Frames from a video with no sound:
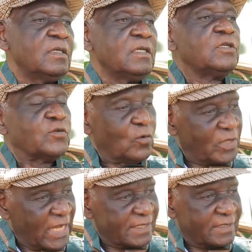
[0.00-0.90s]
He
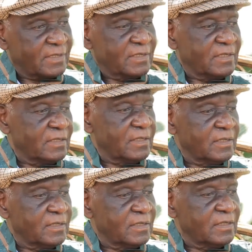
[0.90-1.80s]
told us,
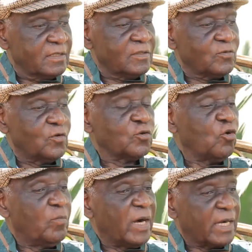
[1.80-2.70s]
don't
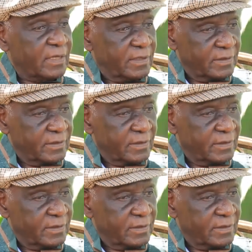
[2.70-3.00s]
go back.